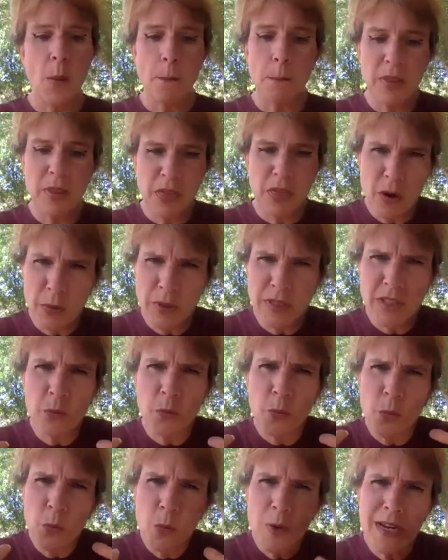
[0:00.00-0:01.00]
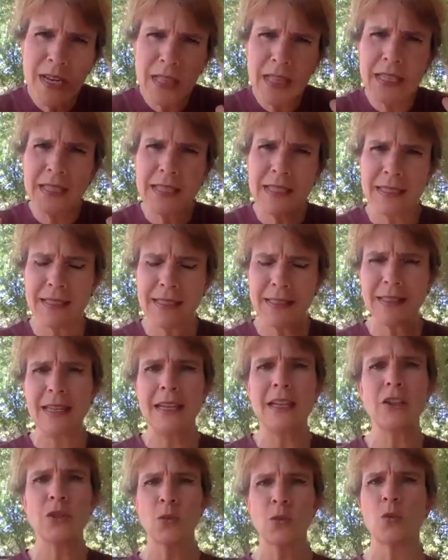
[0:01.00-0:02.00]
But there was a really
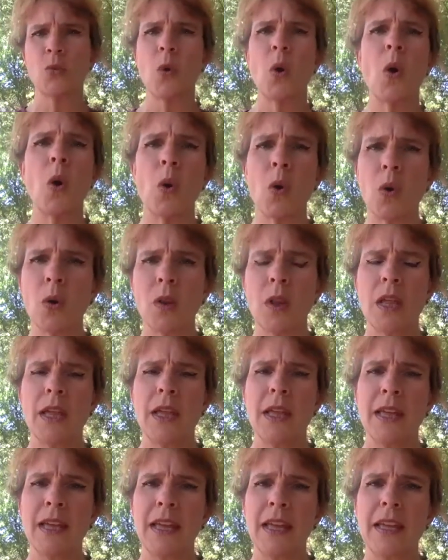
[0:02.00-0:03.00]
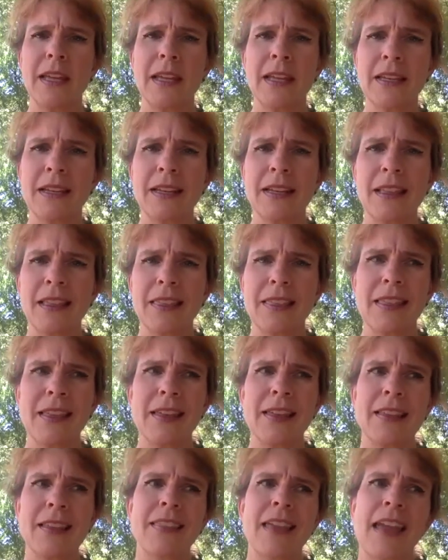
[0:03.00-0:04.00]
distinct role in
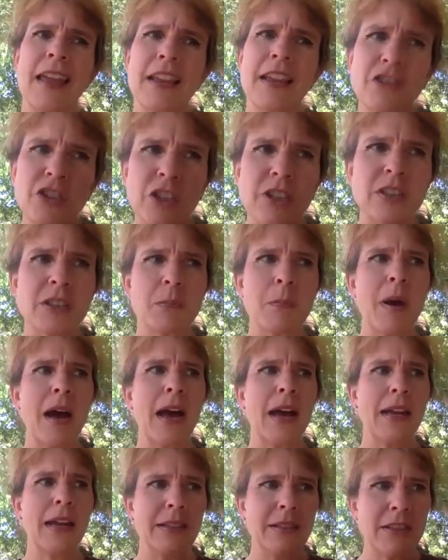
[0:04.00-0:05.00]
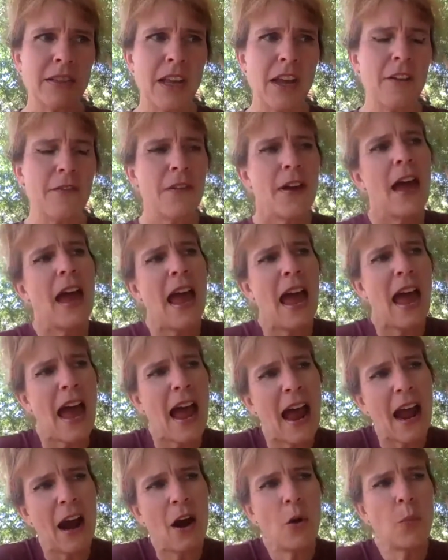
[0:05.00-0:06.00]
the ancients' minds of
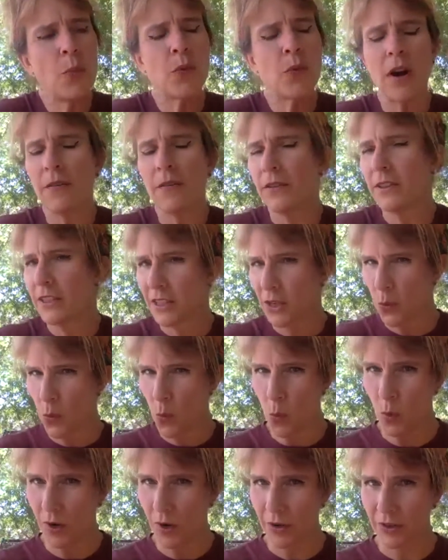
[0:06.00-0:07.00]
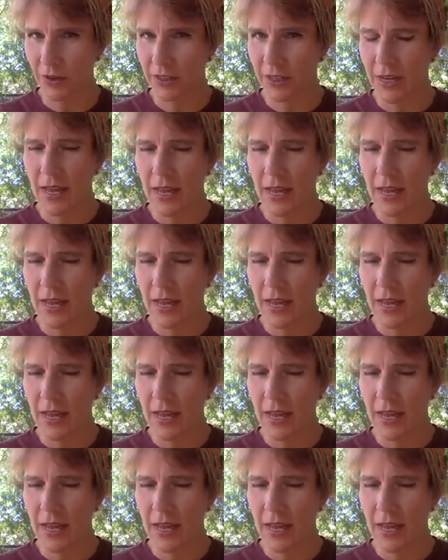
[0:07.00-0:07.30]
how prophecy worked.